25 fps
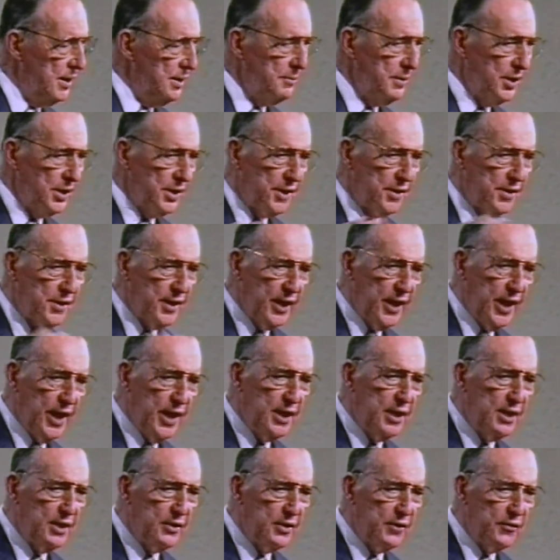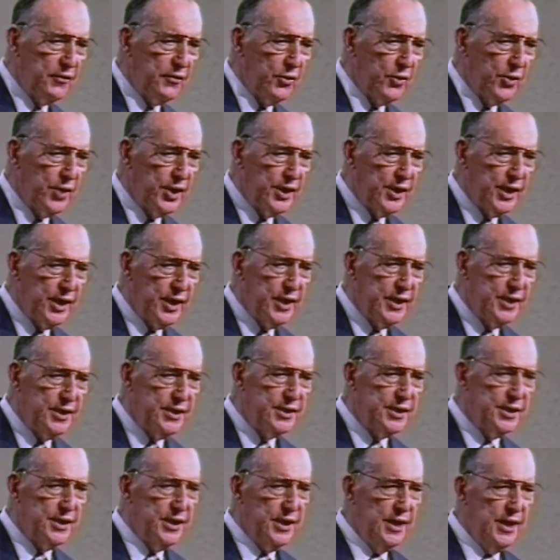but at the end of the 40
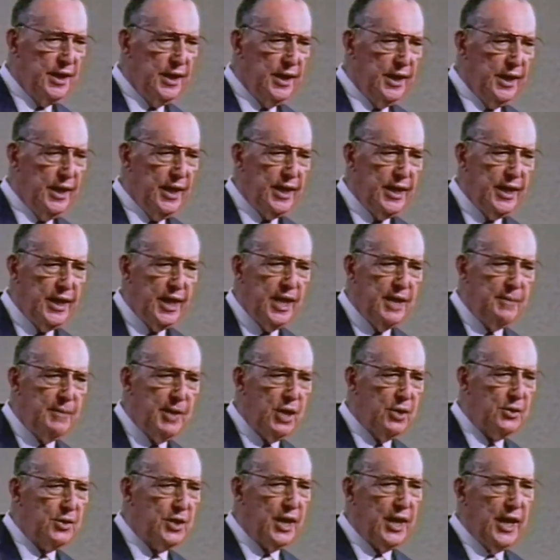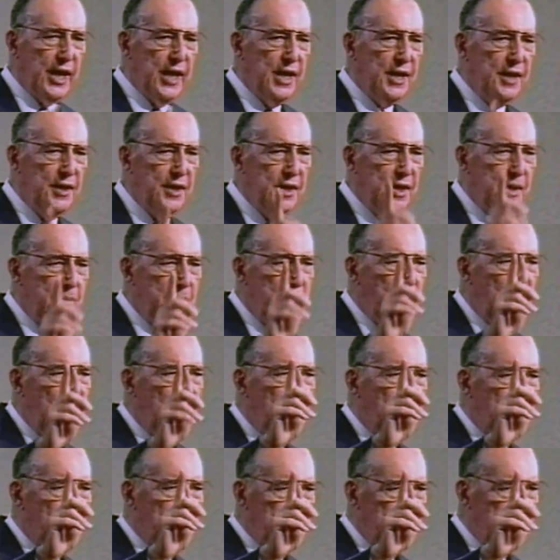days, he came out in the
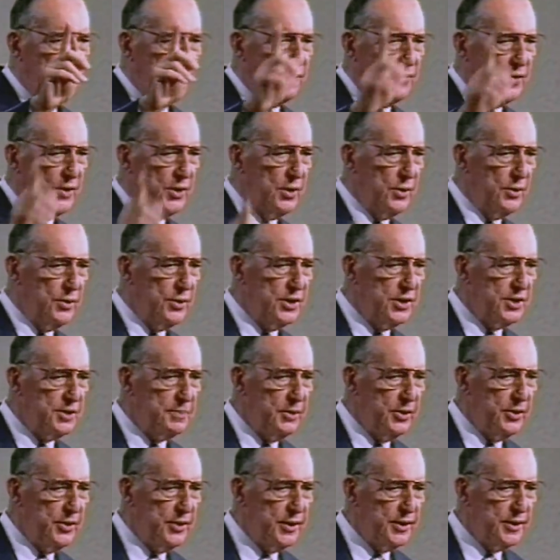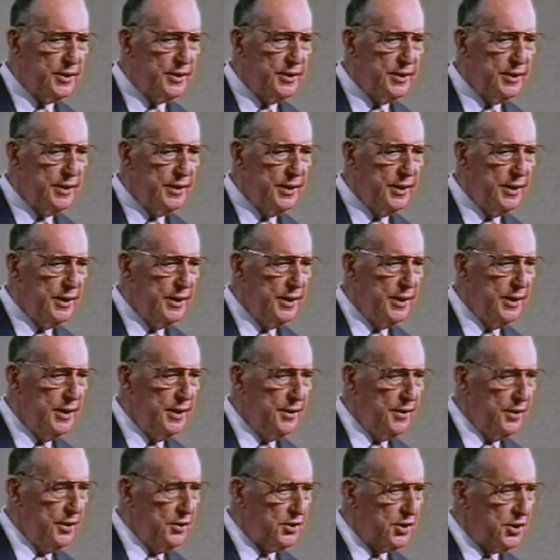power of the Holy Spirit.
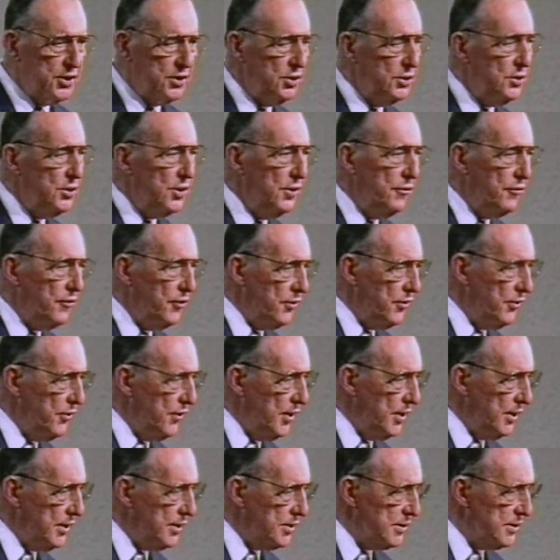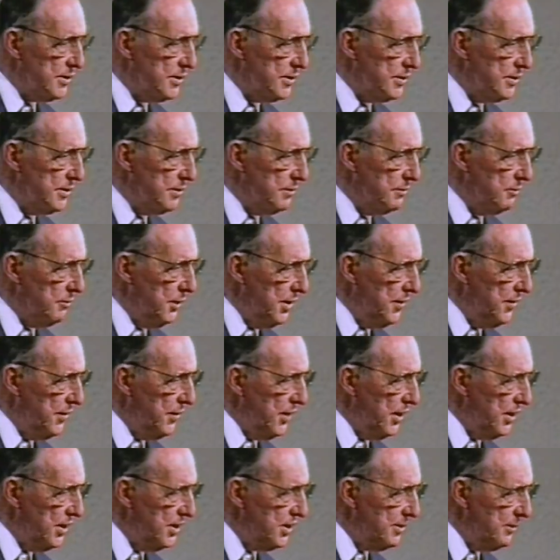Those are two different things. One
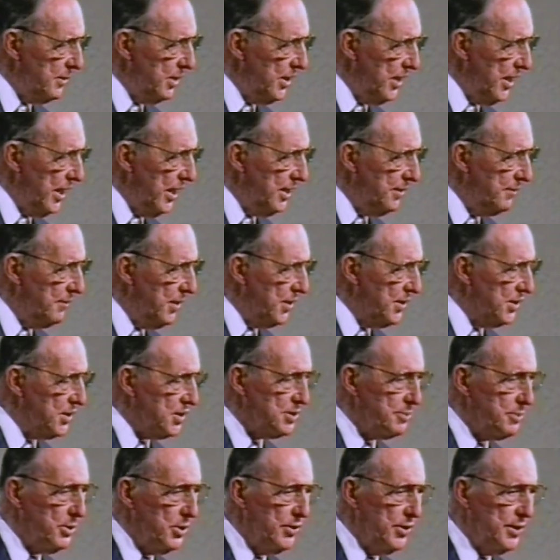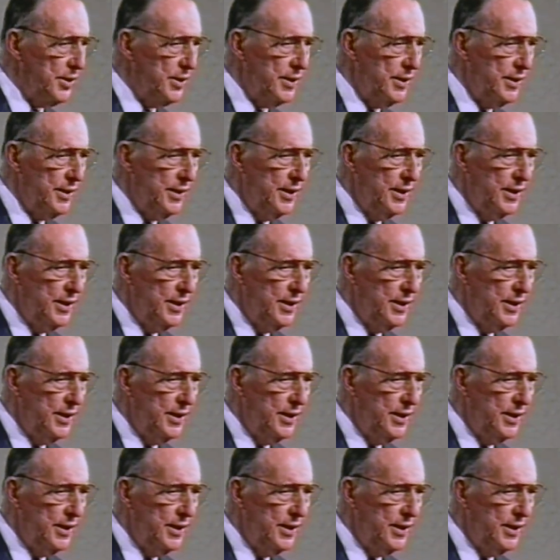thing is to be led by the Spirit.